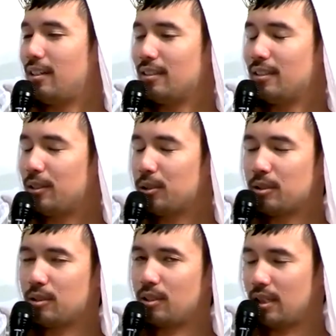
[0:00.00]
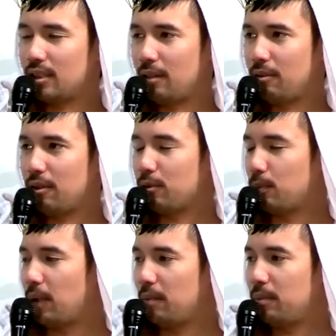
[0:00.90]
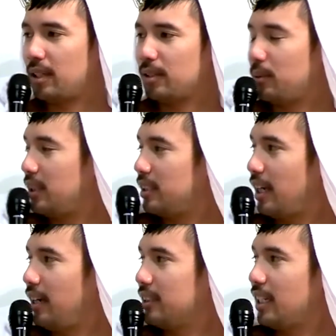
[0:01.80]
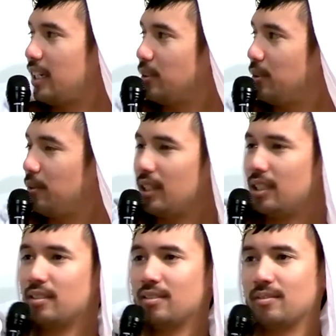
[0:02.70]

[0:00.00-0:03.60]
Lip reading: honestly, I should have just gotten, like, one of those butt plugs with a tail attached to it.